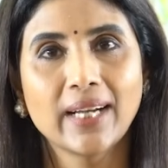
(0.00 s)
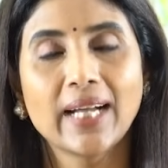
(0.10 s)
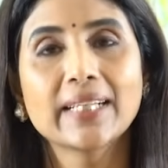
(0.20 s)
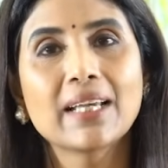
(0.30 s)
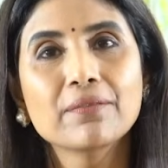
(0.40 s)

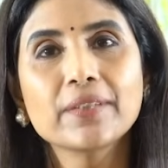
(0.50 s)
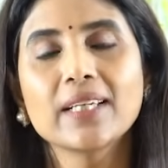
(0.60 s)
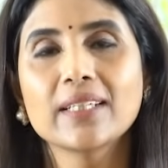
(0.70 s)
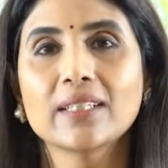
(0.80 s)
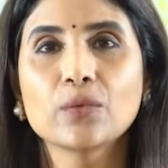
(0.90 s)
And
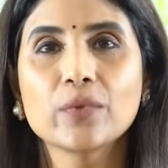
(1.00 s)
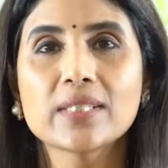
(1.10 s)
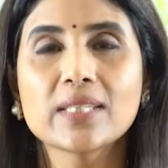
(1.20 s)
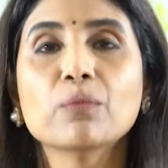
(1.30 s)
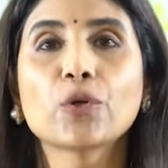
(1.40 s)
every year we
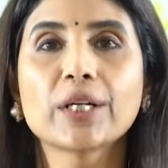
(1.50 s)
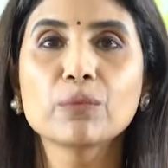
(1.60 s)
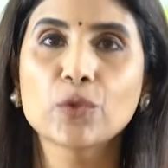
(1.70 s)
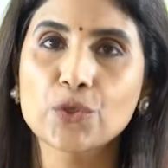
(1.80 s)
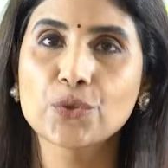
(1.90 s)
more
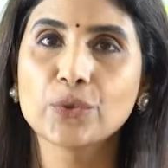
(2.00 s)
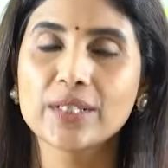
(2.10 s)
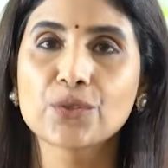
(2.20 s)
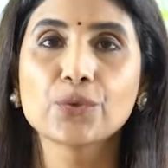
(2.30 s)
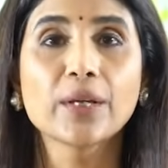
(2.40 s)
and more
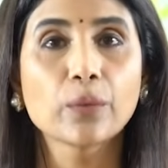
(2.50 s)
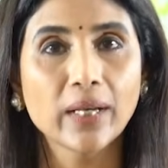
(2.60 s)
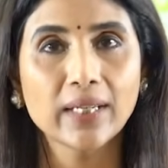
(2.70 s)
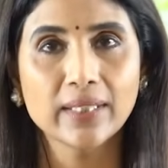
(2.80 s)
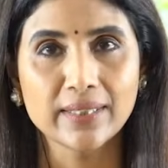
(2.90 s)
students doing
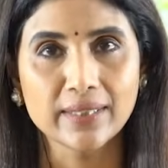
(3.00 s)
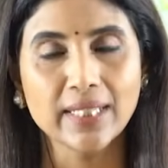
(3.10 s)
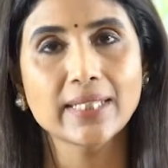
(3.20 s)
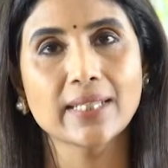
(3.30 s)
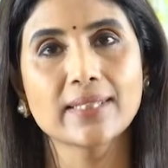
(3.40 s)
well in the
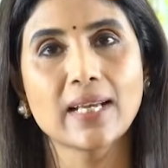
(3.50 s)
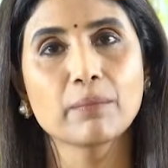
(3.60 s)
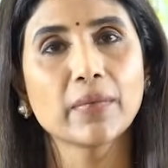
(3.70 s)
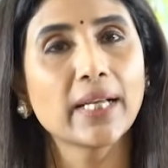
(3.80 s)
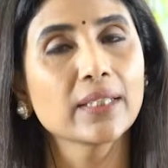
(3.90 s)
NEET exam